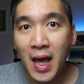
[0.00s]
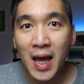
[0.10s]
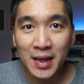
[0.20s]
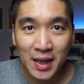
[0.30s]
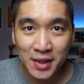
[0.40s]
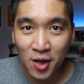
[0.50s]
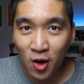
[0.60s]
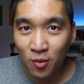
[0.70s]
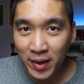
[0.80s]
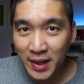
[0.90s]
And as
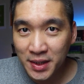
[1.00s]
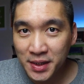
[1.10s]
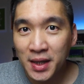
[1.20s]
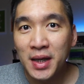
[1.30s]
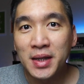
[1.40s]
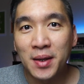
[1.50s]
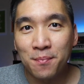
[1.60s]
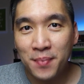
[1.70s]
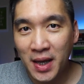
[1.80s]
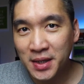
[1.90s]
always, the
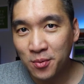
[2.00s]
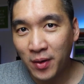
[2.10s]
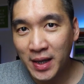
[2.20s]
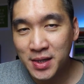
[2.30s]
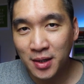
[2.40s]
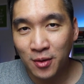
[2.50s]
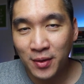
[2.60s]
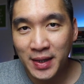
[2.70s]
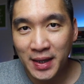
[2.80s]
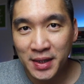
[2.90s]
best way to
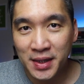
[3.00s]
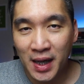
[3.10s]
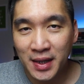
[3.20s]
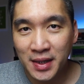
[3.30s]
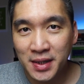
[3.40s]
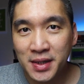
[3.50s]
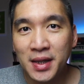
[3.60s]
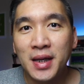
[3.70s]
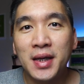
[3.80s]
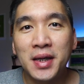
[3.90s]
learn data science
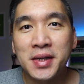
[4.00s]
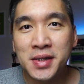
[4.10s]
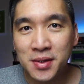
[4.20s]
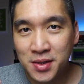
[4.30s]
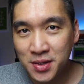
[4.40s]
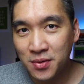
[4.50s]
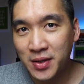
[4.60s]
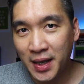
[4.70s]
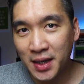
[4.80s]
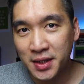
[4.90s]
is to
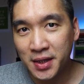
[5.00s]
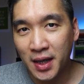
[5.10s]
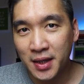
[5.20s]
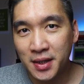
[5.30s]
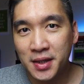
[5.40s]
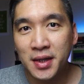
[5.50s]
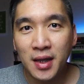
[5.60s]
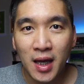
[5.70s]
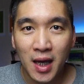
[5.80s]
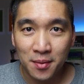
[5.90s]
do data science.
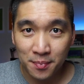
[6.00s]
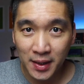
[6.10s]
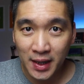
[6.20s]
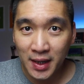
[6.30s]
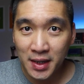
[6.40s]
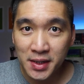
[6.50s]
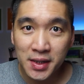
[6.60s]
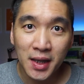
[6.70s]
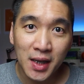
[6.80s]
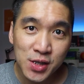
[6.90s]
And
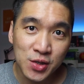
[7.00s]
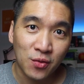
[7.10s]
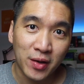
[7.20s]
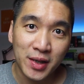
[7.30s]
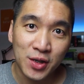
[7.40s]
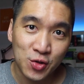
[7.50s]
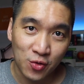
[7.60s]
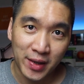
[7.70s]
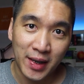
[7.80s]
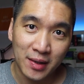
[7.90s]
please enjoy the
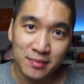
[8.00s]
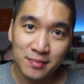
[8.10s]
journey.